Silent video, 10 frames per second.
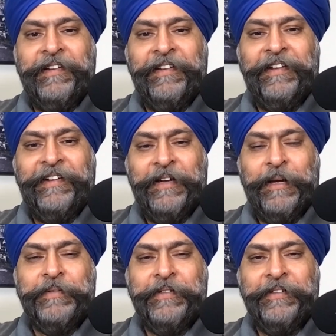
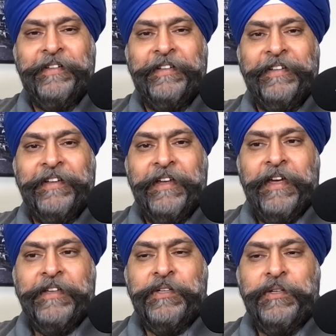absolutely.
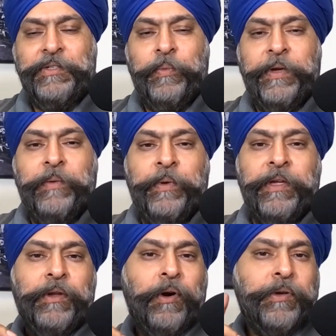So we
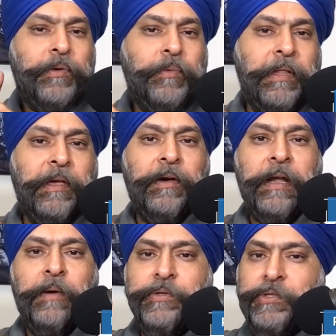know you're really good
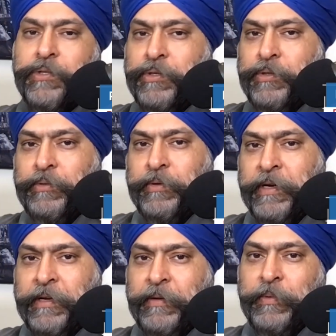at what you do,
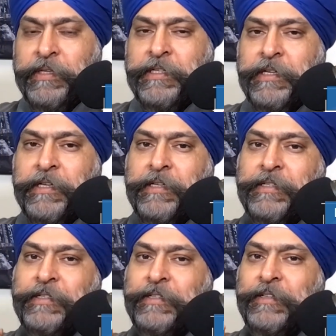right? Which
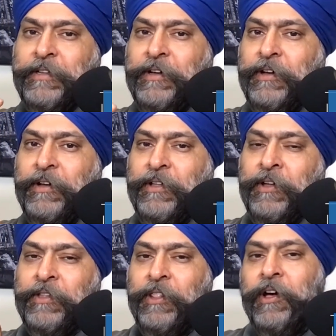is
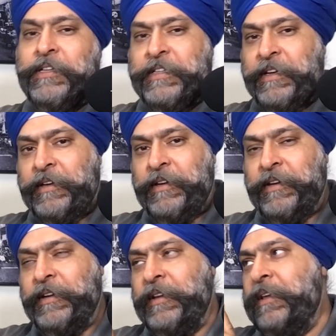on the law side.
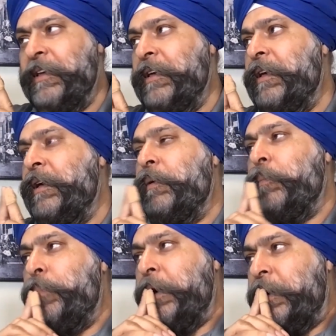
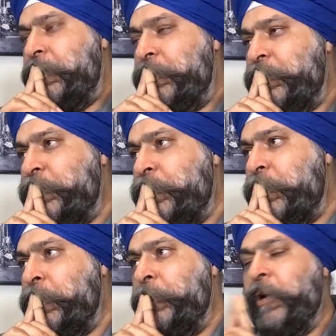But
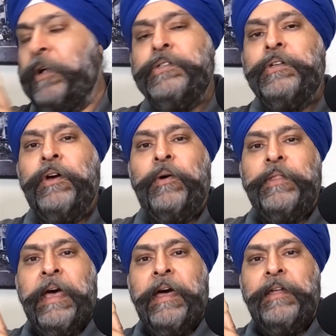we also know
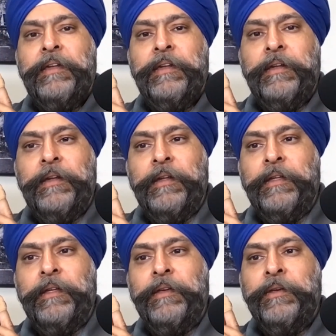that
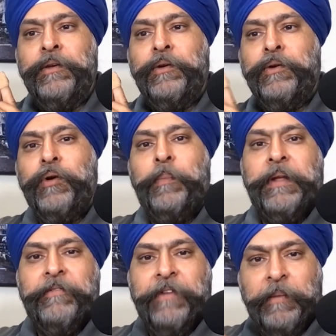you grew up
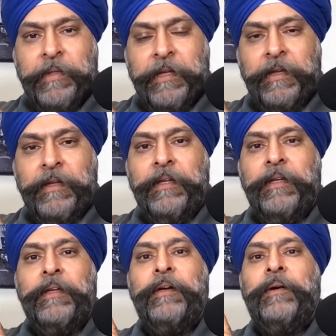in a family
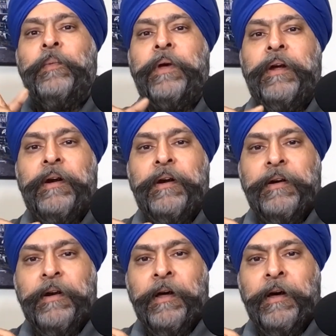
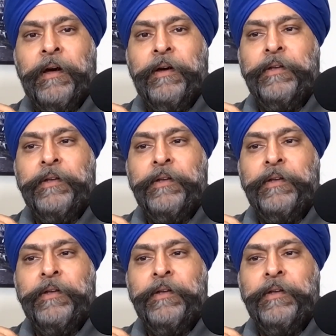where